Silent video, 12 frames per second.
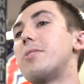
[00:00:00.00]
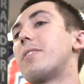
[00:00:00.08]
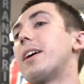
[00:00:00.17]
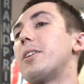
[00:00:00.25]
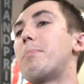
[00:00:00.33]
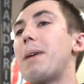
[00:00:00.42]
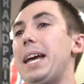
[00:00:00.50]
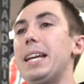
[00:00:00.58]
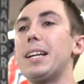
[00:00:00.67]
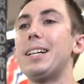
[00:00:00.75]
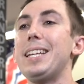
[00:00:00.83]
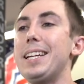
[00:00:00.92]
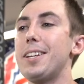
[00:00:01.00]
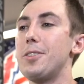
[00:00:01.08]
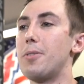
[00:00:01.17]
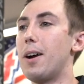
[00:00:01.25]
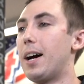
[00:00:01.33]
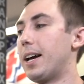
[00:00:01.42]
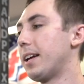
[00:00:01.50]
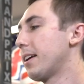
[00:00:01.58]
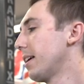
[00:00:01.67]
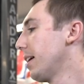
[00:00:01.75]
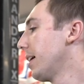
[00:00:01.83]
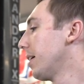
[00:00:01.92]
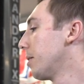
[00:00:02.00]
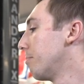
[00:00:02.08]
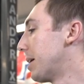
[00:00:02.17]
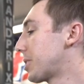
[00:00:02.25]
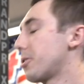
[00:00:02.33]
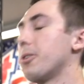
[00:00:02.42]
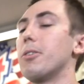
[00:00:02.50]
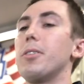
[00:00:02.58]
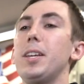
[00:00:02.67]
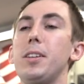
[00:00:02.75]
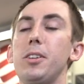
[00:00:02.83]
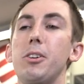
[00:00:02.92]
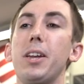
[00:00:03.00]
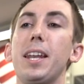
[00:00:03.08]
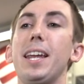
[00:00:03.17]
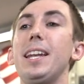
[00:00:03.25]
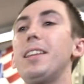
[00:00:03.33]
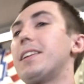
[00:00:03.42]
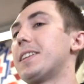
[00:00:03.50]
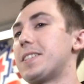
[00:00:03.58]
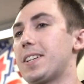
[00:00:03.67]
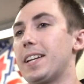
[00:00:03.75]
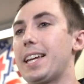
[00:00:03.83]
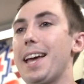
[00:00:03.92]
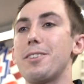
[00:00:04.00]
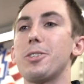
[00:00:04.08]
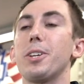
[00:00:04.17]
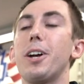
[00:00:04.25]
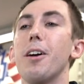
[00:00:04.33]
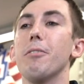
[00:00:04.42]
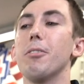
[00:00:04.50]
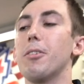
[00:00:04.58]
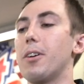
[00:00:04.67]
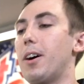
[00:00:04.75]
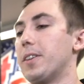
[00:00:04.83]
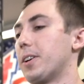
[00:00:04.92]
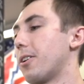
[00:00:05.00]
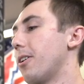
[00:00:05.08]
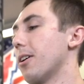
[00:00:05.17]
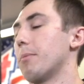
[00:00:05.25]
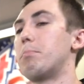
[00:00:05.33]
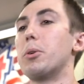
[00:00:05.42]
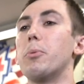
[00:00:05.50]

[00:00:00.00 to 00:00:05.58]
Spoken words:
you've got your paint clean and dry, make sure that you get anything that's going to catch the cover on the car put